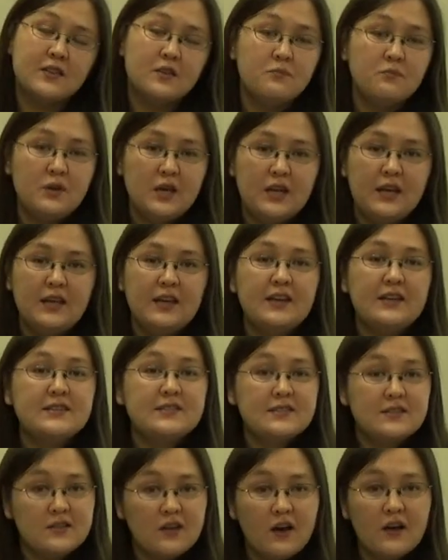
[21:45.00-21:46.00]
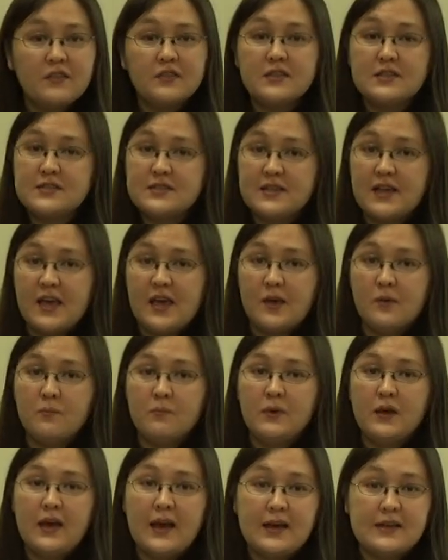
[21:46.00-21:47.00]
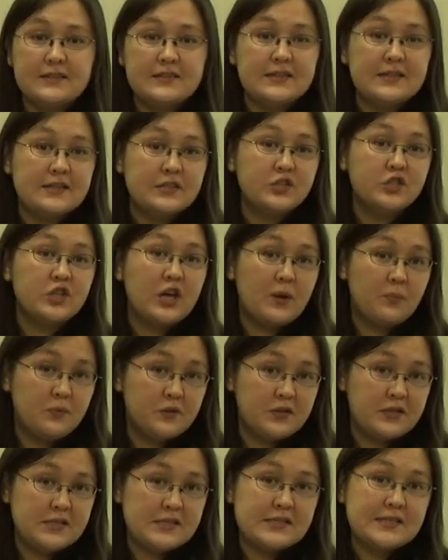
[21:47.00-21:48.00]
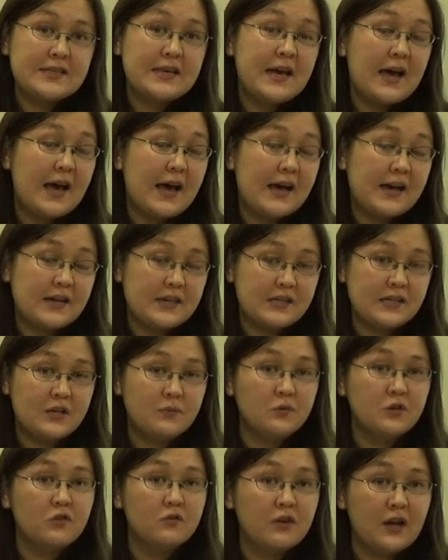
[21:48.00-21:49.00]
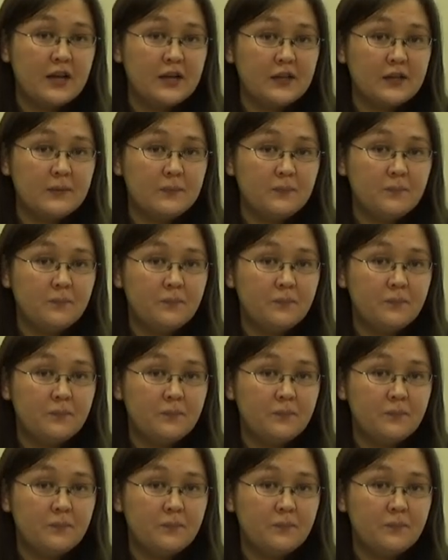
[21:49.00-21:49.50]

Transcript: the meaning is not the same as in Japanese academic writing.